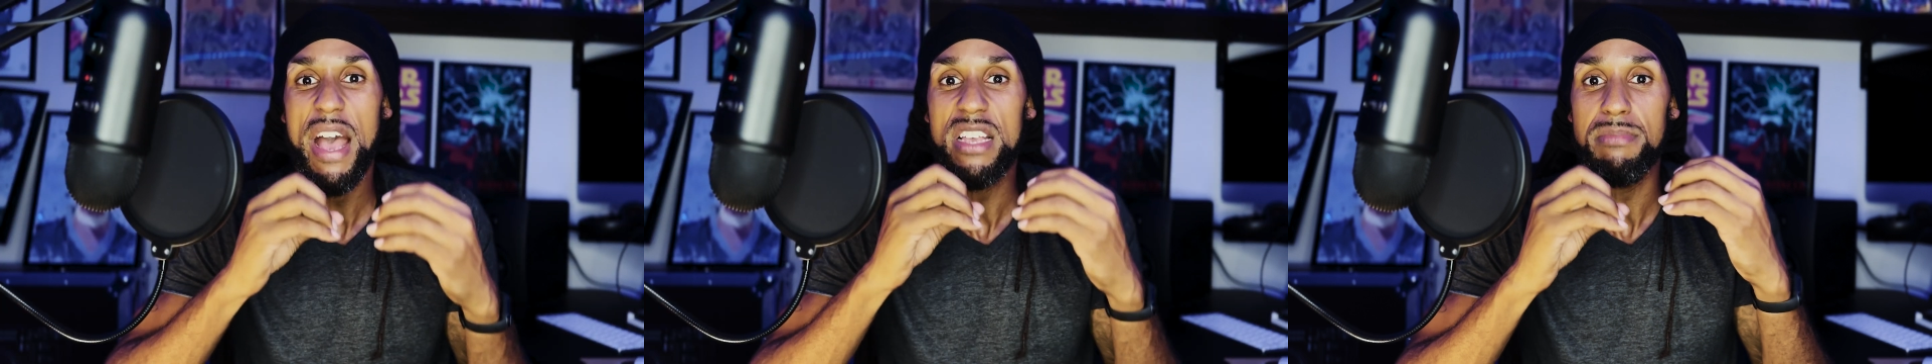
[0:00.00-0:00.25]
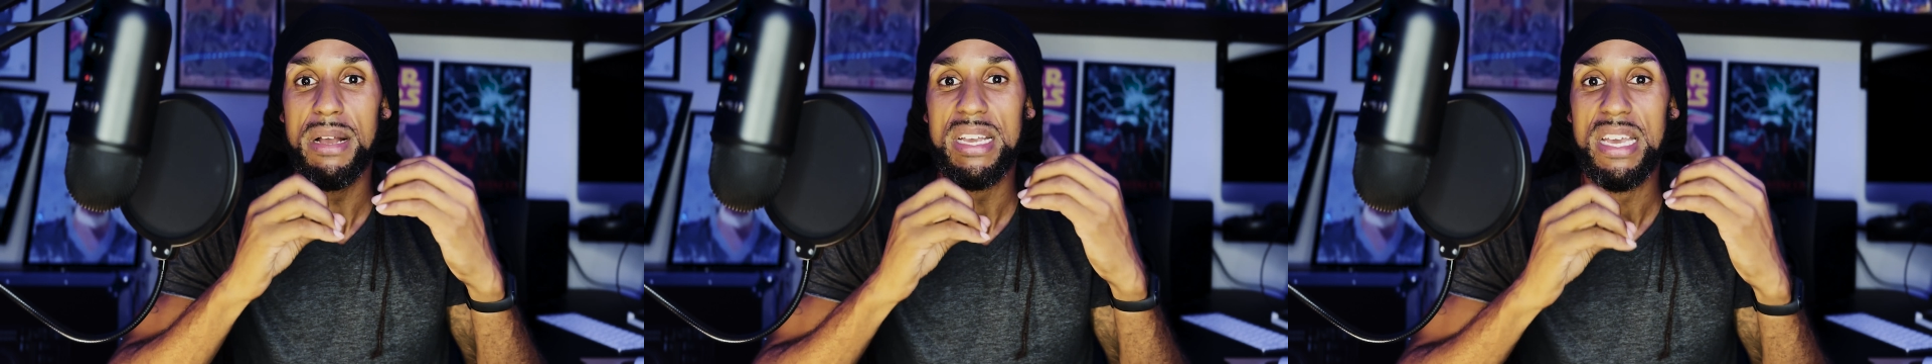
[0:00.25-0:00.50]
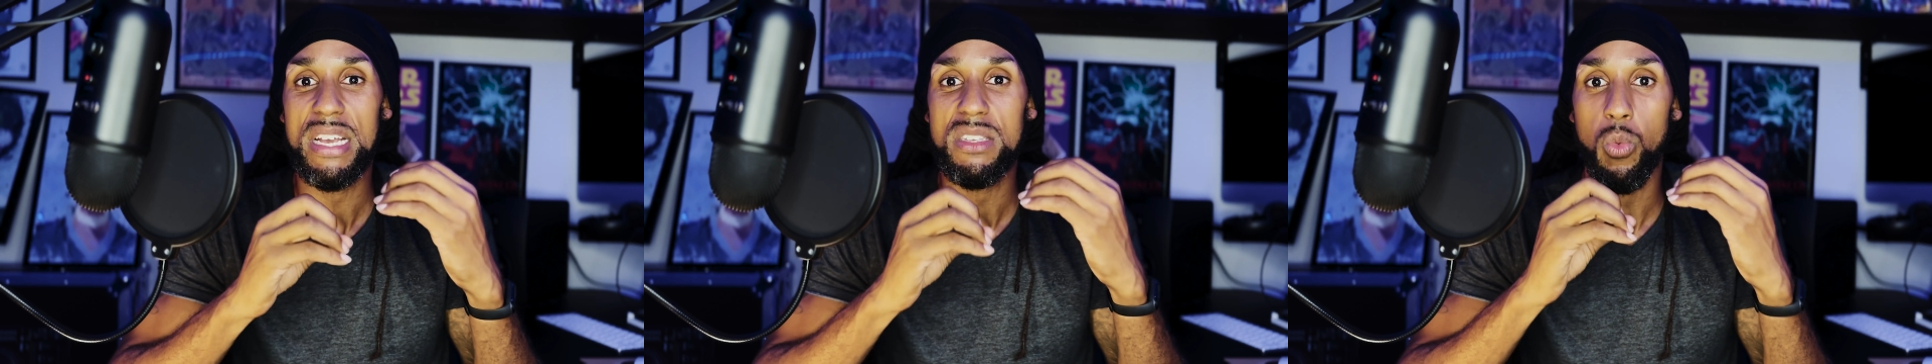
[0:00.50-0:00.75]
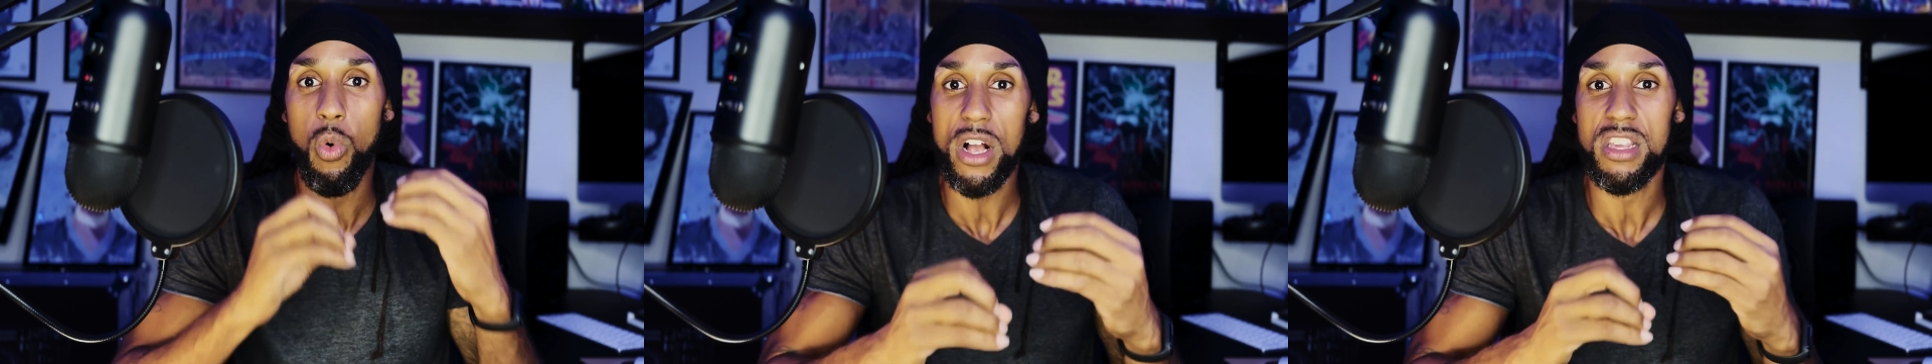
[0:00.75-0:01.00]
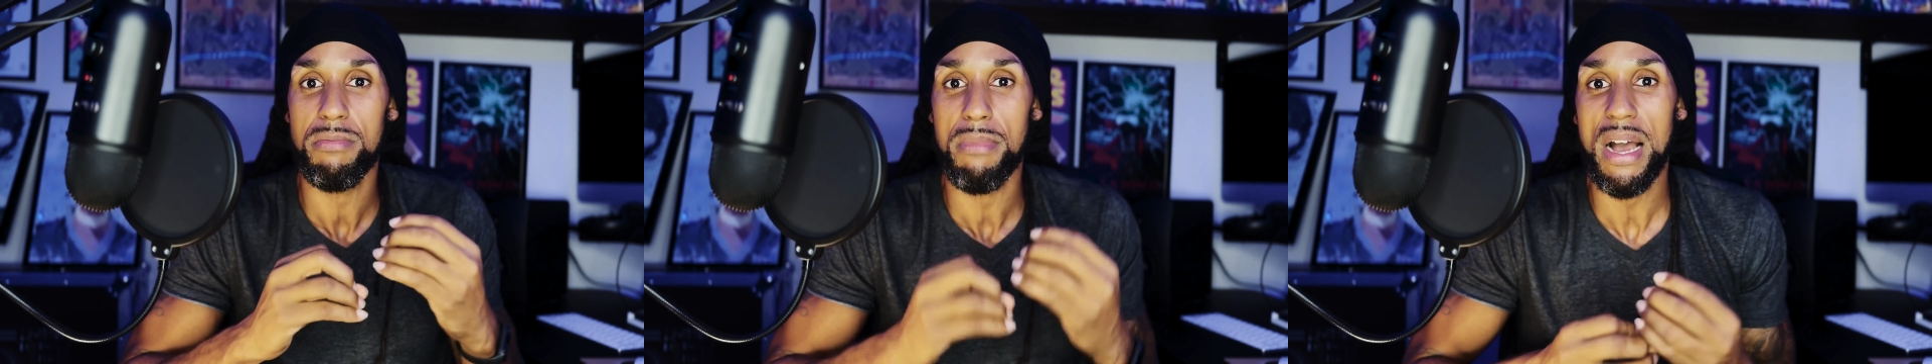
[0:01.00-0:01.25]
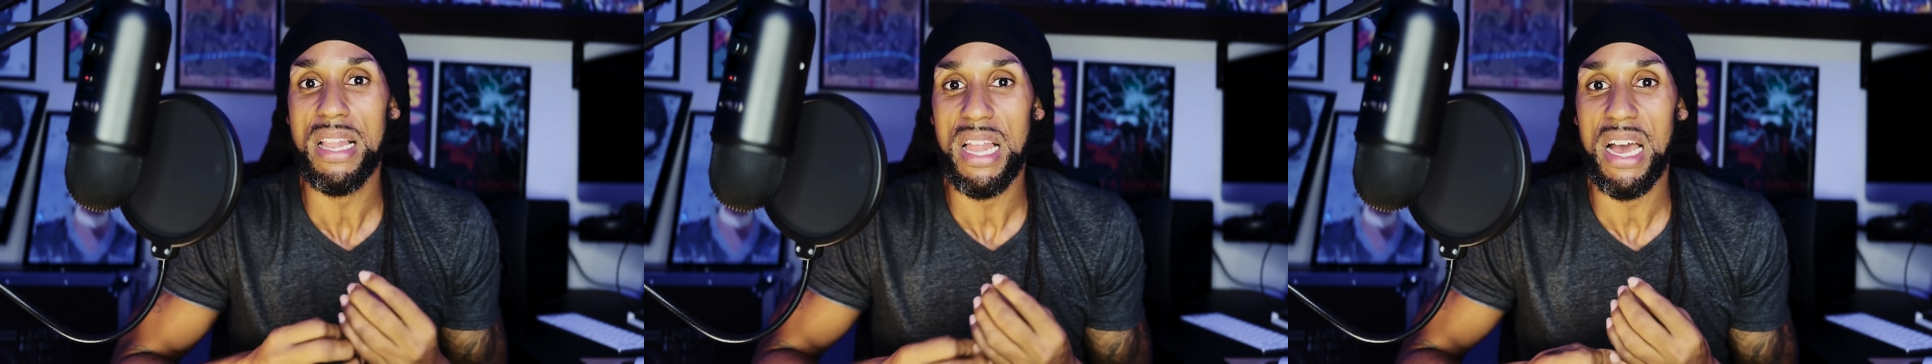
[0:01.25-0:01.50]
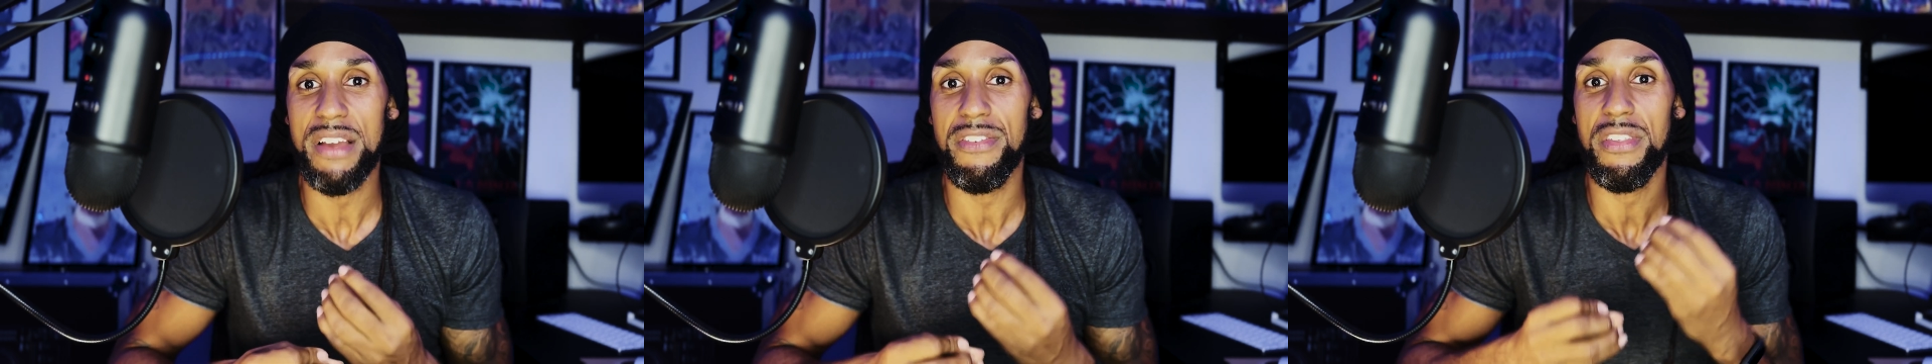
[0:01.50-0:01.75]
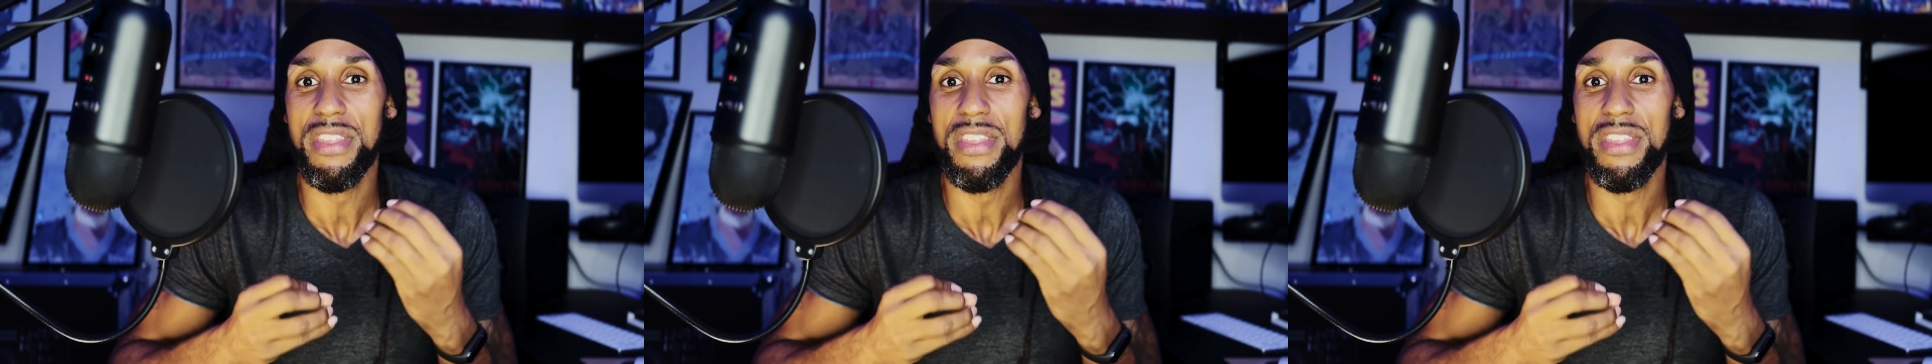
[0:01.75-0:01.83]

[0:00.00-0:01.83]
as my kids watch my life,